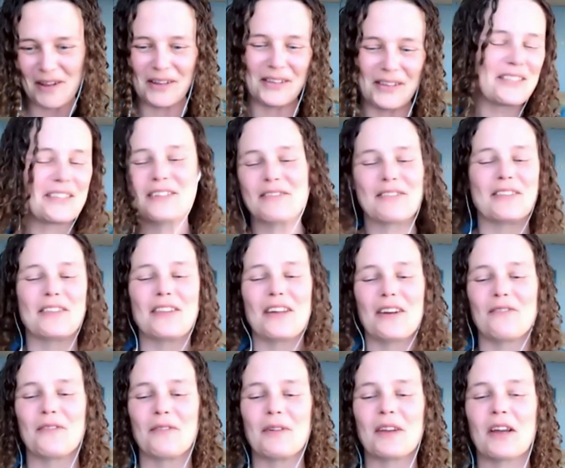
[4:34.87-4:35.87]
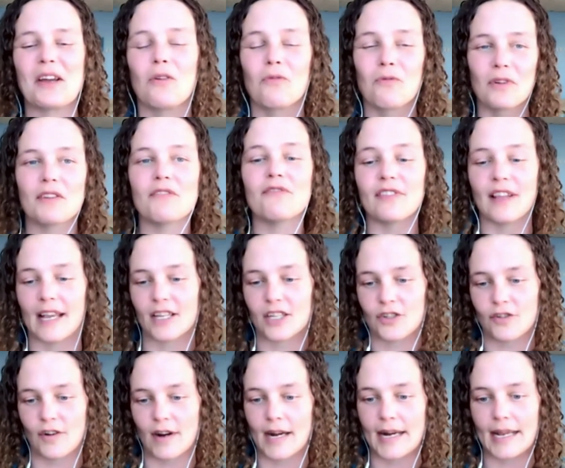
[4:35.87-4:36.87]
We also do a lot of what we call
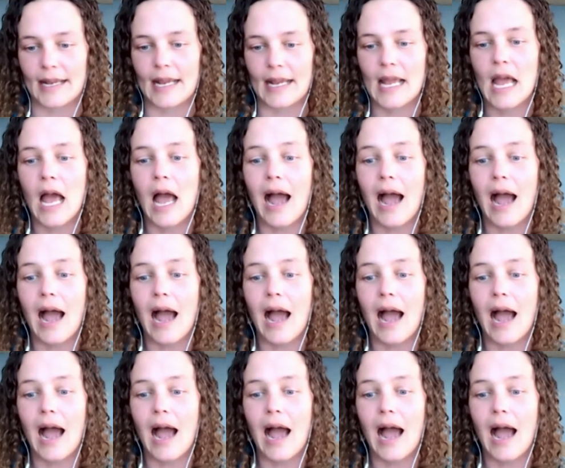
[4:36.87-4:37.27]
reflex training.